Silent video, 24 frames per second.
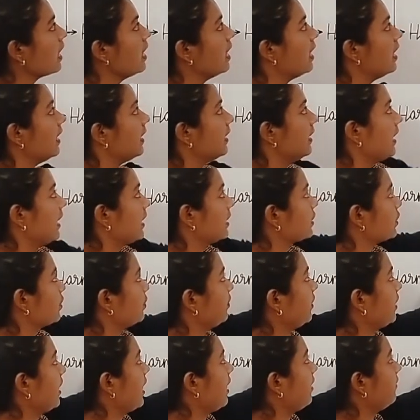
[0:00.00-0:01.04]
Next we
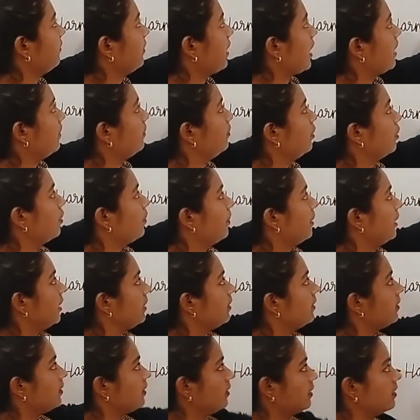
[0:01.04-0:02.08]
have abdomen.
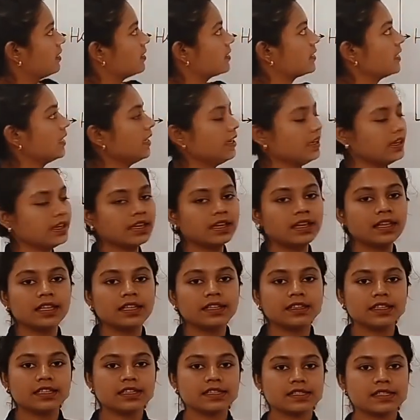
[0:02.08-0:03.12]
See,
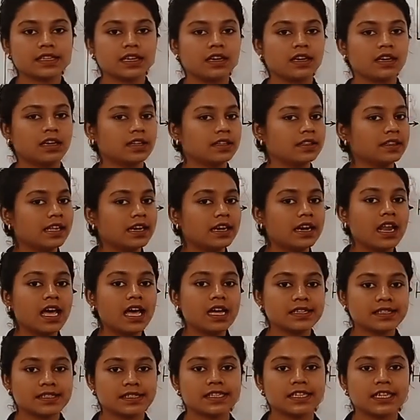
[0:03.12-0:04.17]
this the
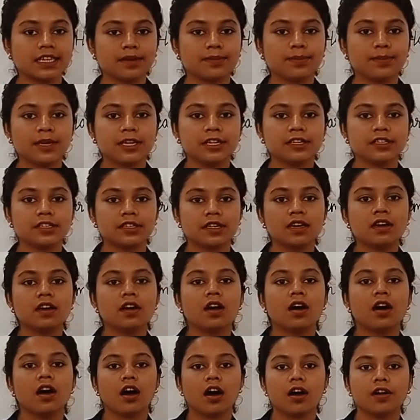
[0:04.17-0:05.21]
last segment
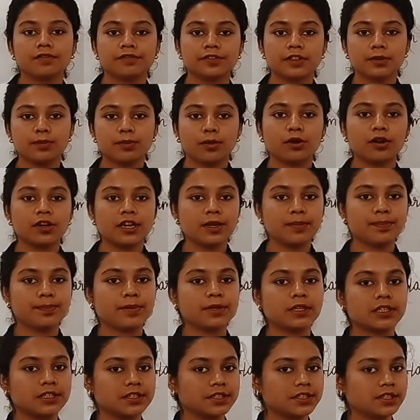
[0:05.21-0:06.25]
of the body
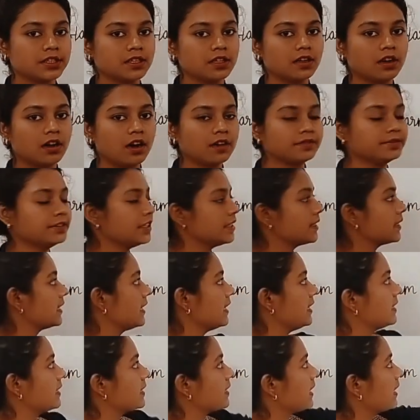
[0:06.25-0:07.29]
part of these
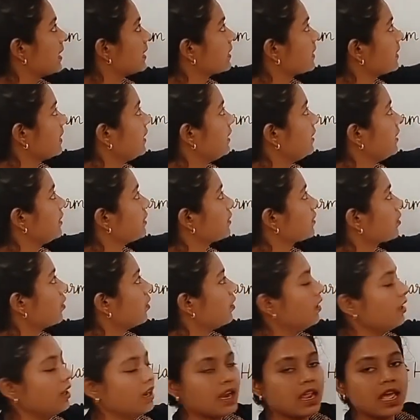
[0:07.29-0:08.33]
insects, it is
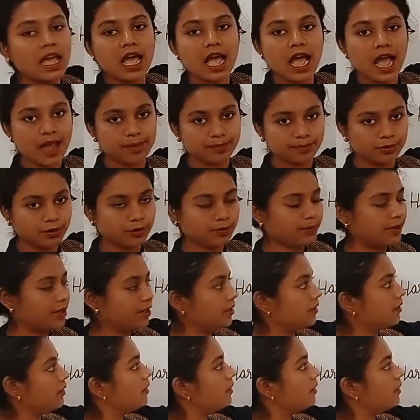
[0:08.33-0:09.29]
called abdomen.